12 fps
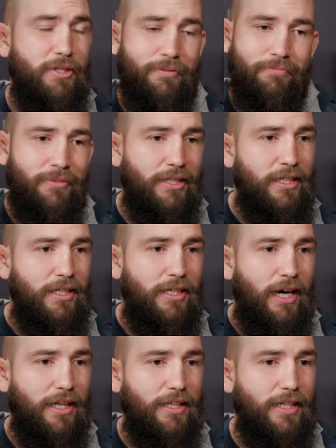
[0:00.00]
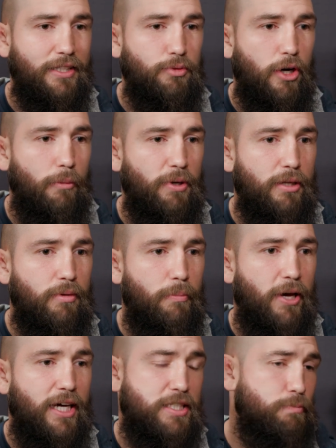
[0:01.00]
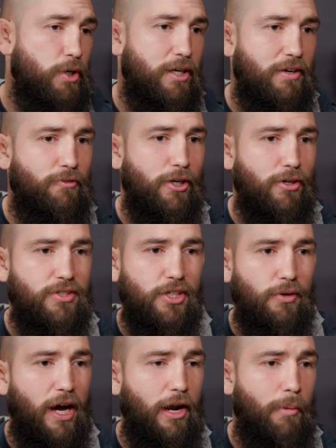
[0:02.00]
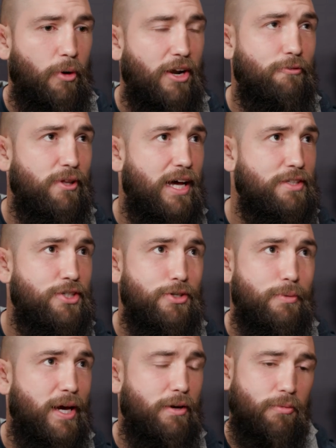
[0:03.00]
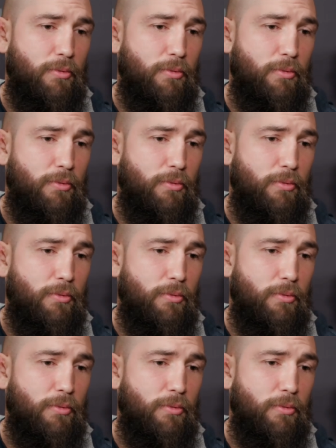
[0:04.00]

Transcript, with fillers: And I think that's where I'll beat him the best. But if it goes to the ground, I'm ready for that too, man.